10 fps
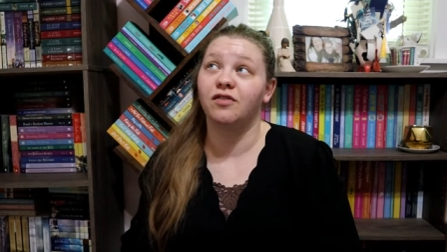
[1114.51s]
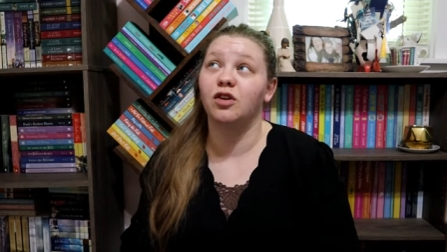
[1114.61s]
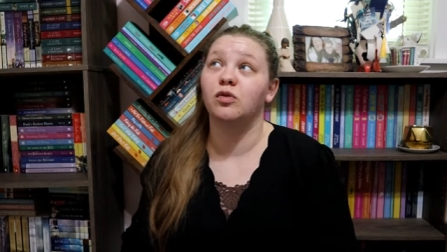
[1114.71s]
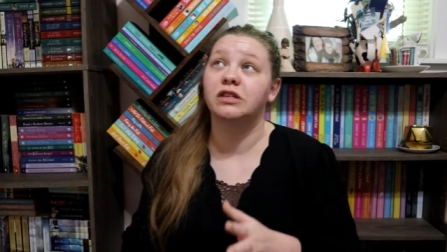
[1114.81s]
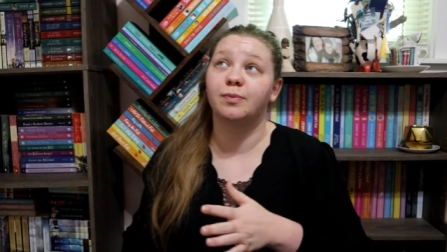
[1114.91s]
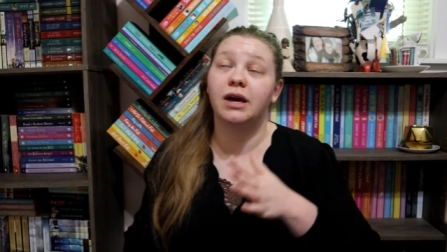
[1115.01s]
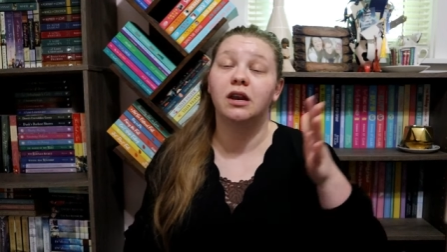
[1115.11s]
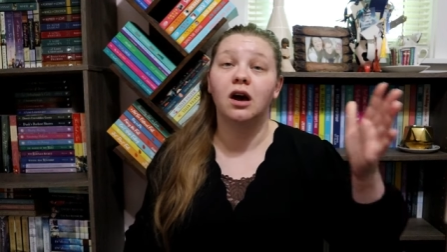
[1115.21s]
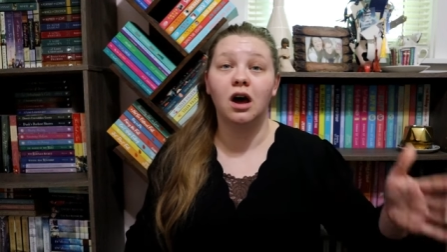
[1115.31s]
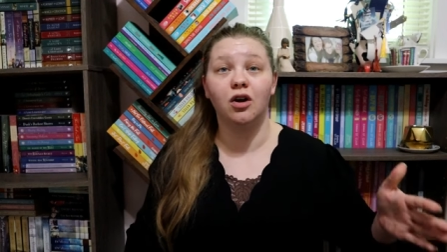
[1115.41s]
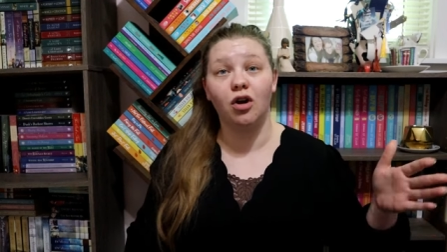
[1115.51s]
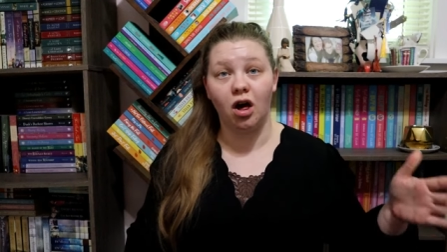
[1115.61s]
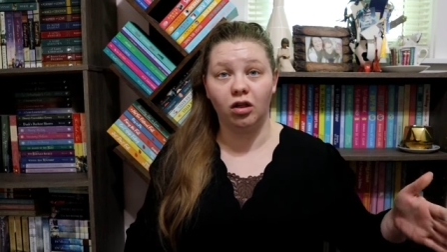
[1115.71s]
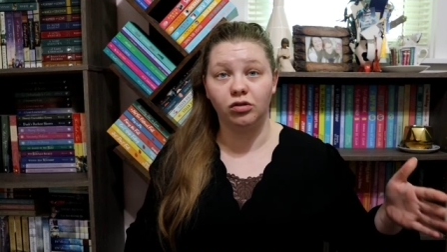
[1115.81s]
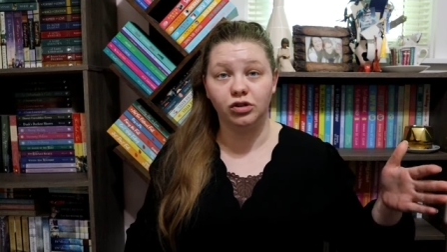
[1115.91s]
if you spend
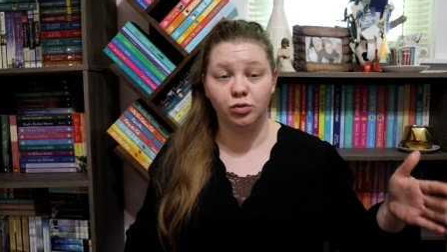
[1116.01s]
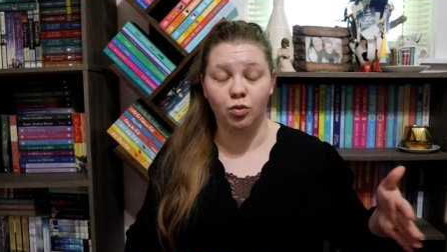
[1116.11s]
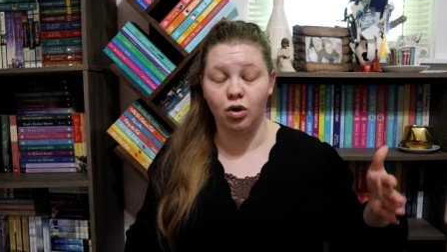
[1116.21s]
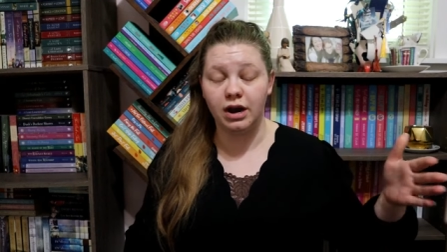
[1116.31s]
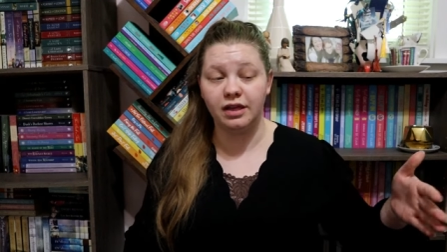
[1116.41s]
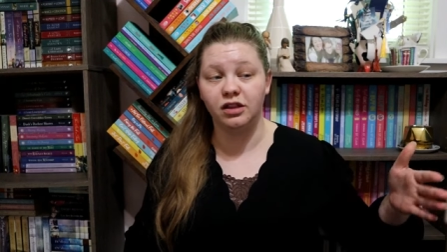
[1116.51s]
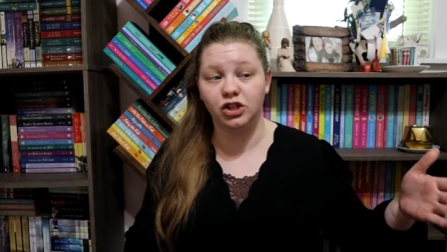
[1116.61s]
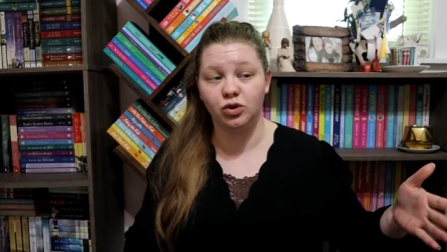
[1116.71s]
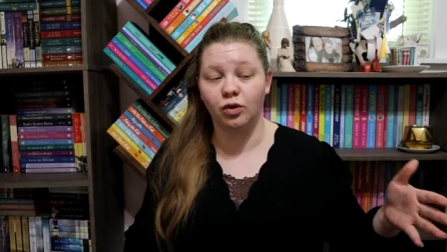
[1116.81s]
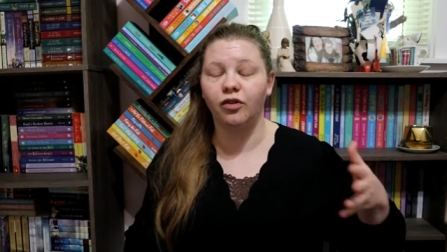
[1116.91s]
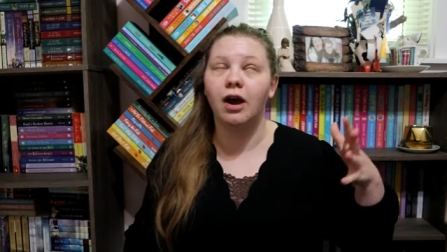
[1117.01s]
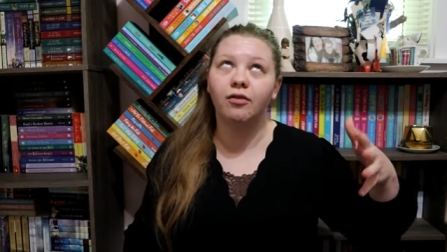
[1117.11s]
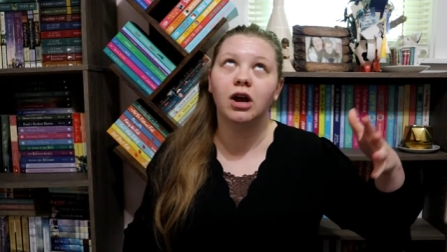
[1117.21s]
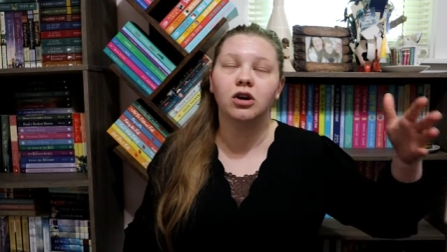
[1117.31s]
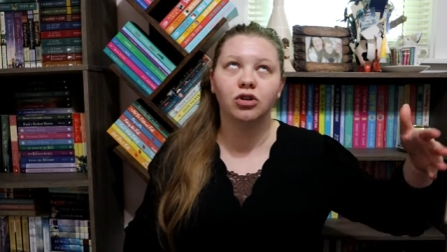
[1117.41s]
$100 or more in the store, for
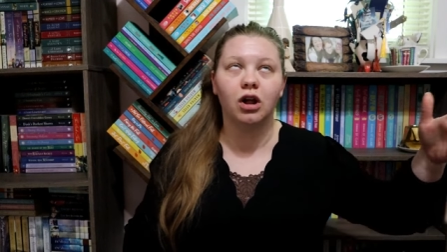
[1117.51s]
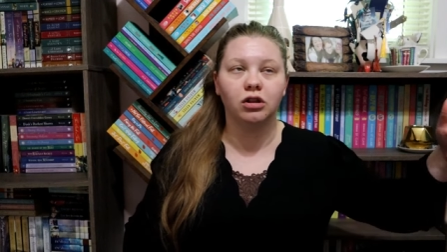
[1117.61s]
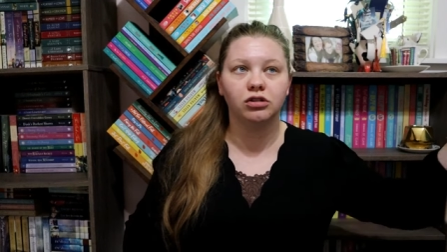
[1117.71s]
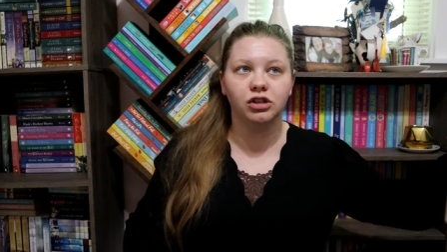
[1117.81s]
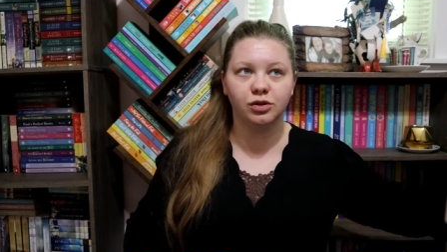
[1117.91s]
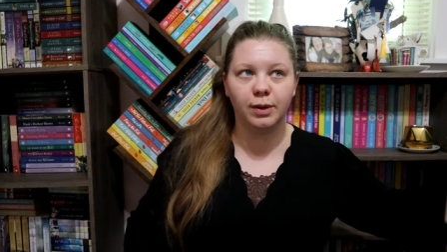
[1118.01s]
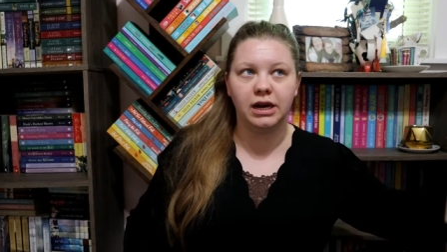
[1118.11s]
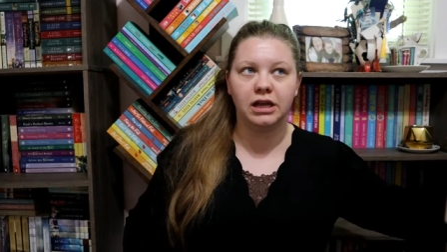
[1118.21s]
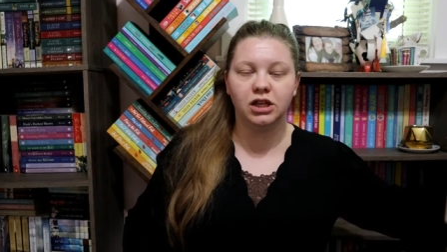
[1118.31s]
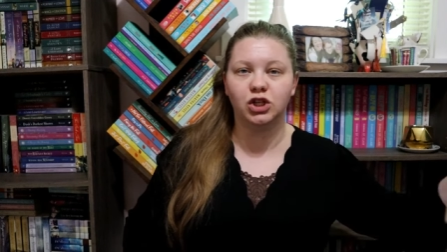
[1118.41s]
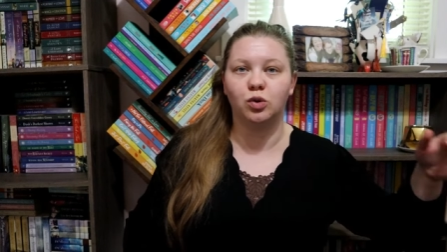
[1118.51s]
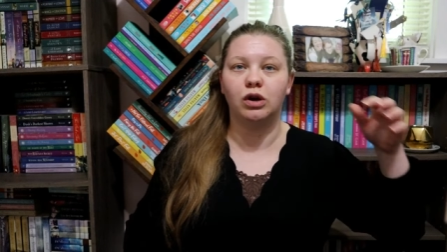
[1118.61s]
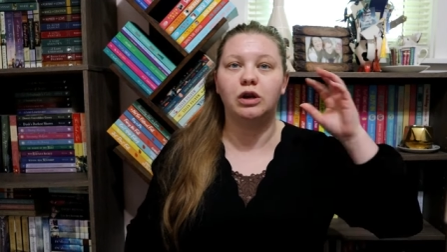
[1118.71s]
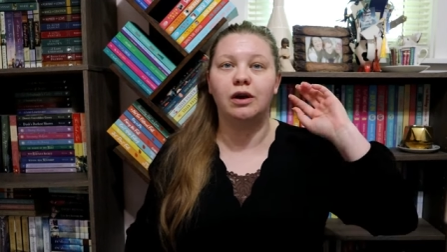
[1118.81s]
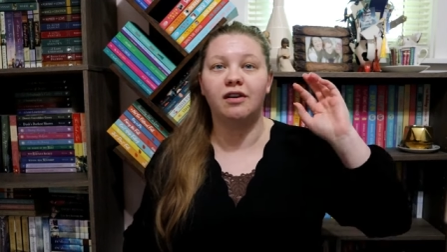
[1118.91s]
every $100 you spend in the
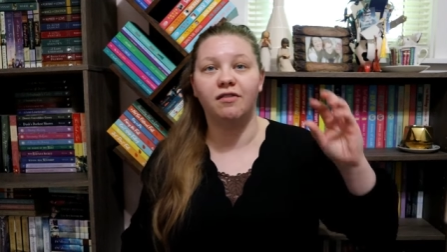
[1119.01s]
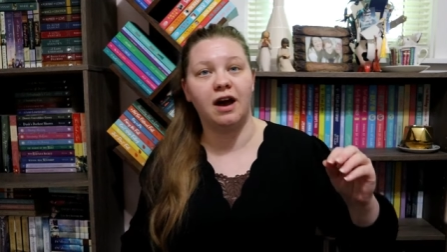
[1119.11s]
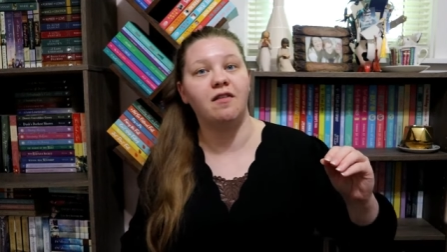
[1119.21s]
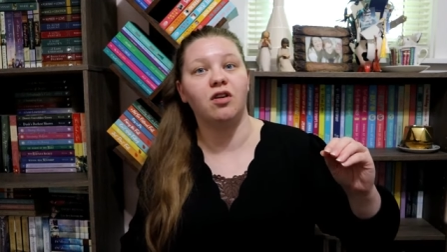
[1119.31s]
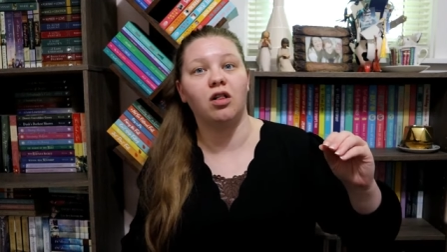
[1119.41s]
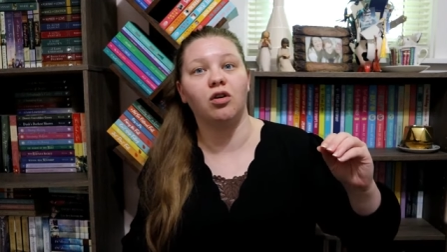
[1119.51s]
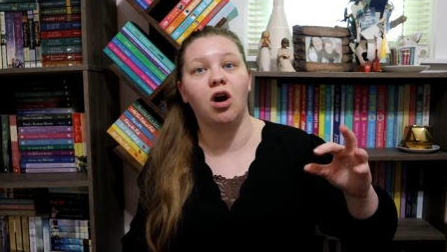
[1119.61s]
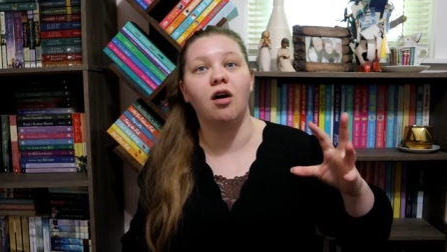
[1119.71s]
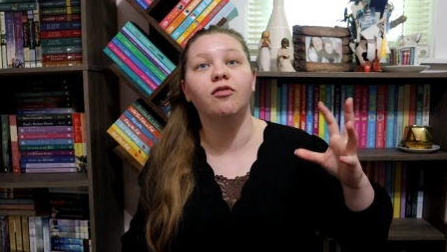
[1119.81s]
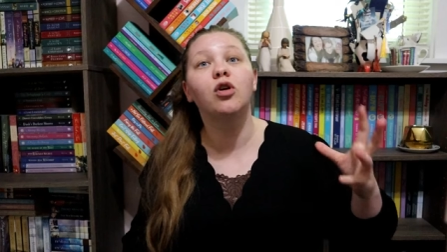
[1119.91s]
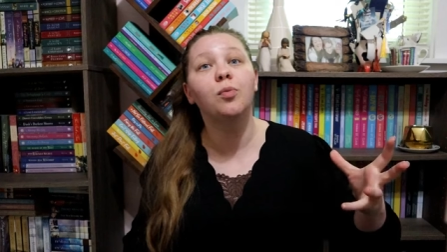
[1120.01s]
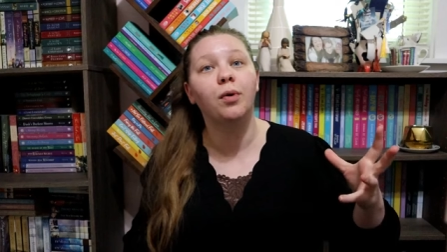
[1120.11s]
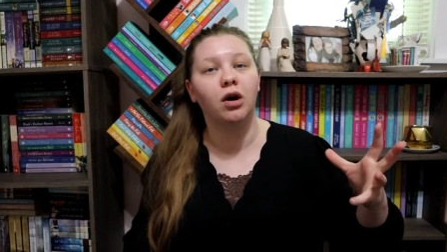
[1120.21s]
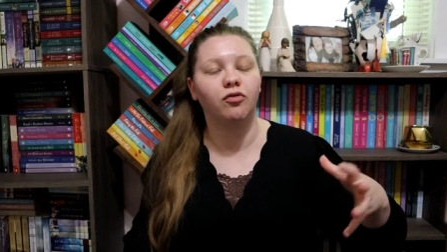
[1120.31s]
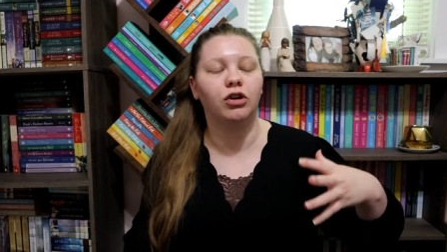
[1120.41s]
store, you get a $5 off
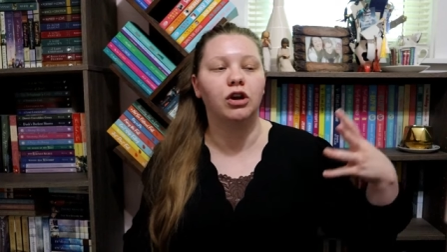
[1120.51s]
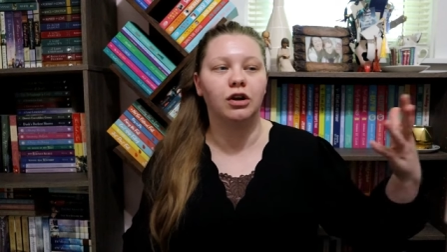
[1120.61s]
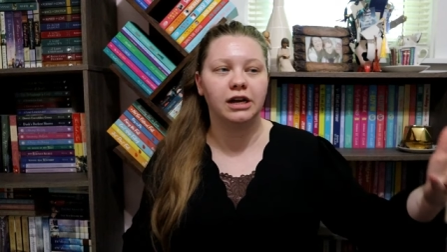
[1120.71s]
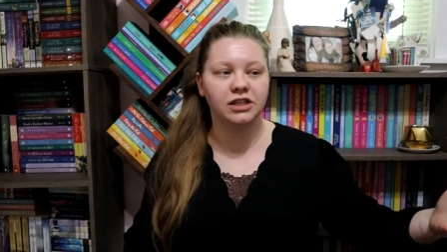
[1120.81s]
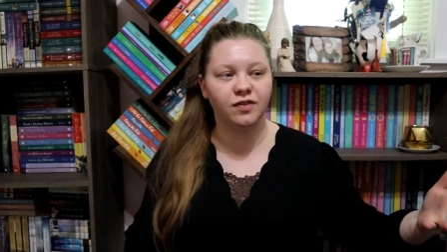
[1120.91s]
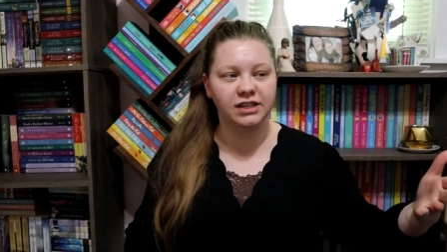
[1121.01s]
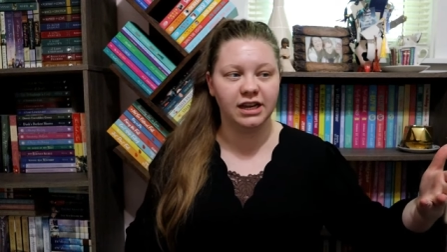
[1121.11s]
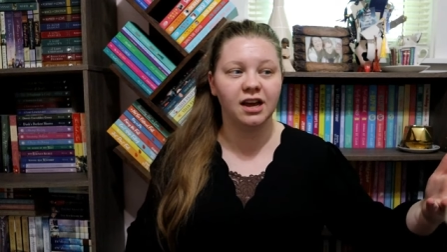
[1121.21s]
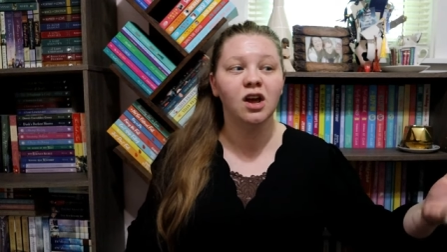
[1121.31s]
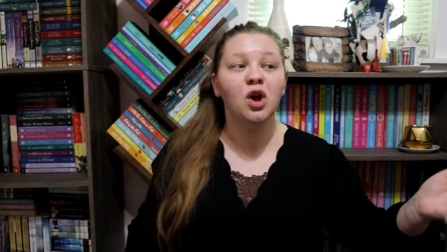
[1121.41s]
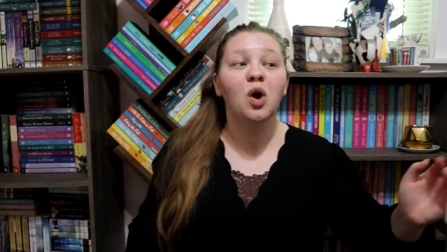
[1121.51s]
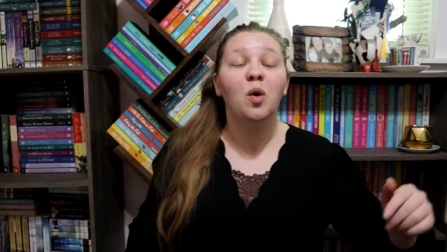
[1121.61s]
coupon for your next visit.